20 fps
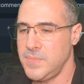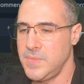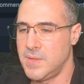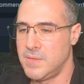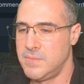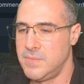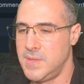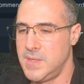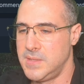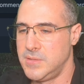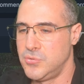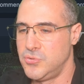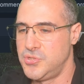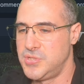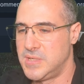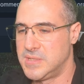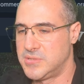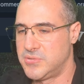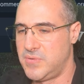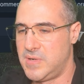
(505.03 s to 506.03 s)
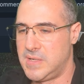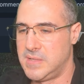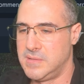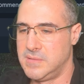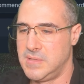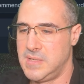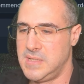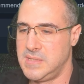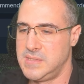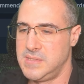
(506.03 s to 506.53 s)
Then you just
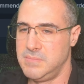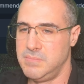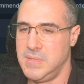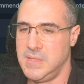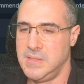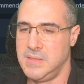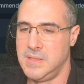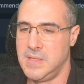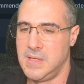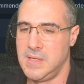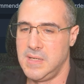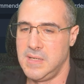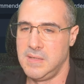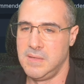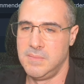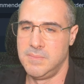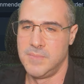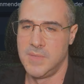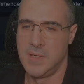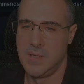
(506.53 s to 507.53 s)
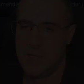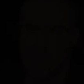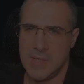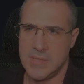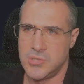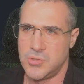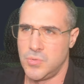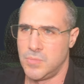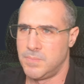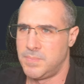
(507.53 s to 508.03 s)
run scbuild.dll. So
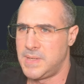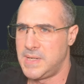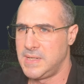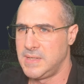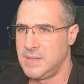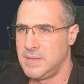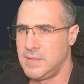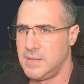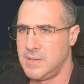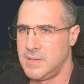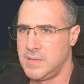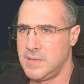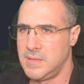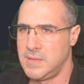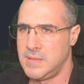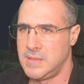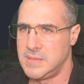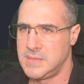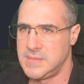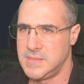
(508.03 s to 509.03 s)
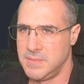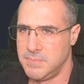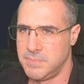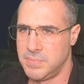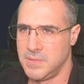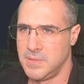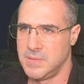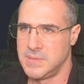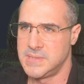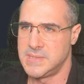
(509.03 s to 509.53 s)
let's compile a
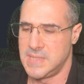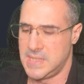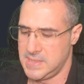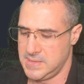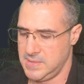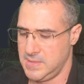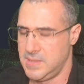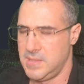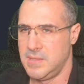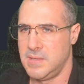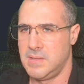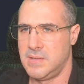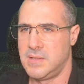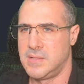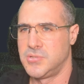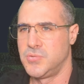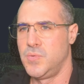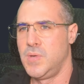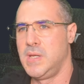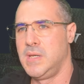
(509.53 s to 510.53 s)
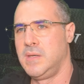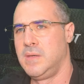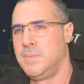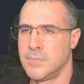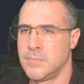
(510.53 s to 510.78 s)
simple study here as well.